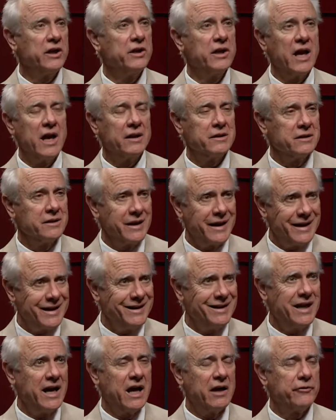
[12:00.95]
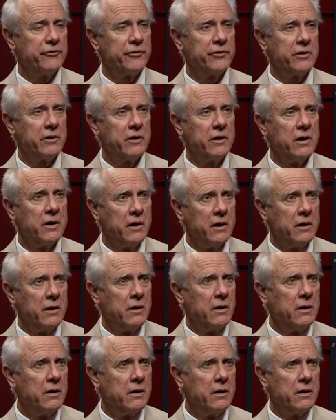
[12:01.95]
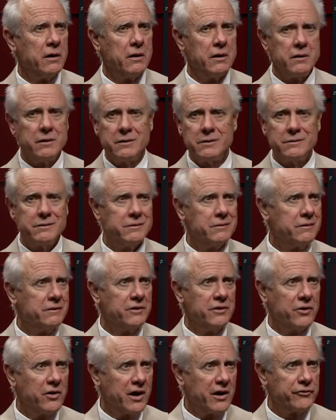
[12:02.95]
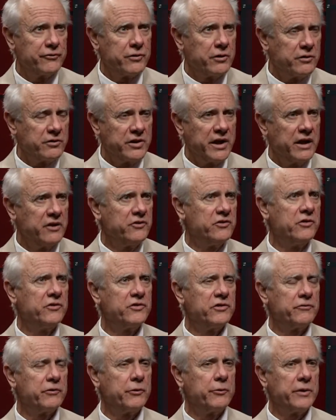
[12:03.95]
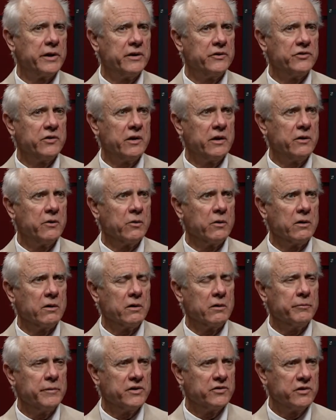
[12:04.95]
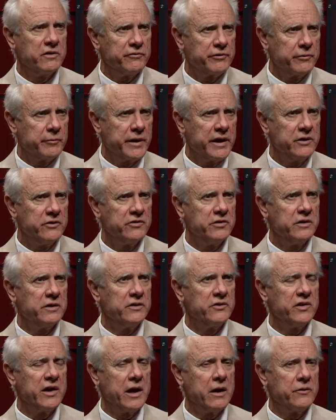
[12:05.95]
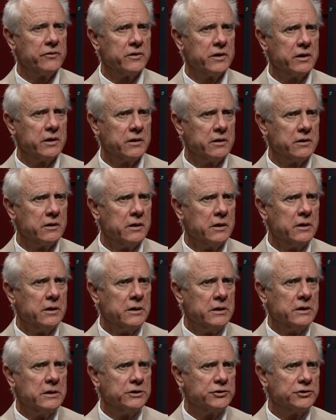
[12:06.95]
not late after uh, you know, yeah. after tensions have arisen or, or, misinformation is out there. Or God